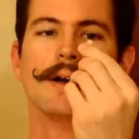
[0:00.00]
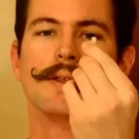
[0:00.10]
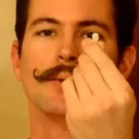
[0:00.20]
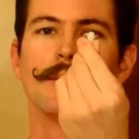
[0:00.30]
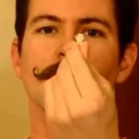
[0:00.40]

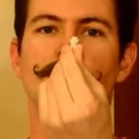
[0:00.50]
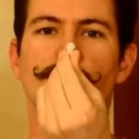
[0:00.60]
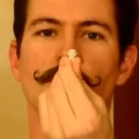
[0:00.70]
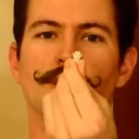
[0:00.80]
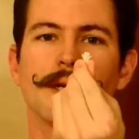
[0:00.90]
They're really
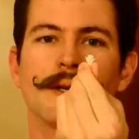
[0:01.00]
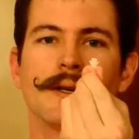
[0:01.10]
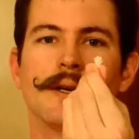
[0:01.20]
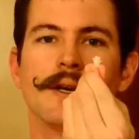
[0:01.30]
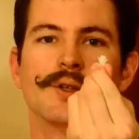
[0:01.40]
smushy.
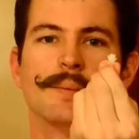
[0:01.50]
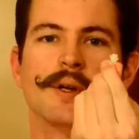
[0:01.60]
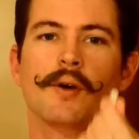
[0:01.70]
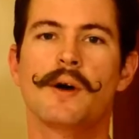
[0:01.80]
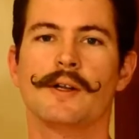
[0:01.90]
So I'm going
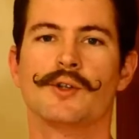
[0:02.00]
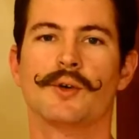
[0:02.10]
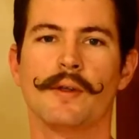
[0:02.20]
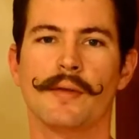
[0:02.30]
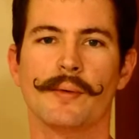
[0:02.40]
to go ahead and
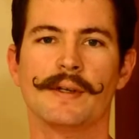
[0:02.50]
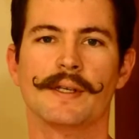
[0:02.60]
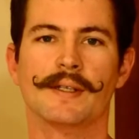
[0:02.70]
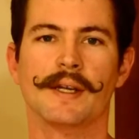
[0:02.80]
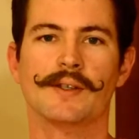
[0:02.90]
drill the
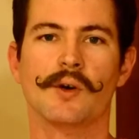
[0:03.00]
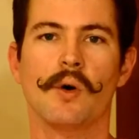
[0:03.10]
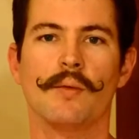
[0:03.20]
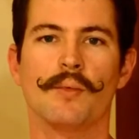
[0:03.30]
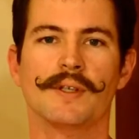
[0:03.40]
3/16
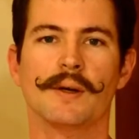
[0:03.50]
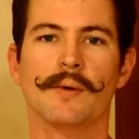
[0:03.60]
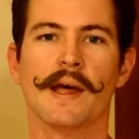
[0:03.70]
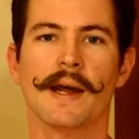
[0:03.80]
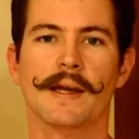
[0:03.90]
hole, and we'll see where
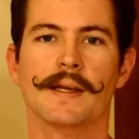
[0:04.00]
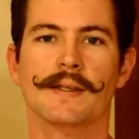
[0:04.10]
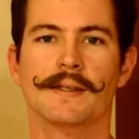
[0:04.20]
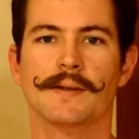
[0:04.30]
that gets.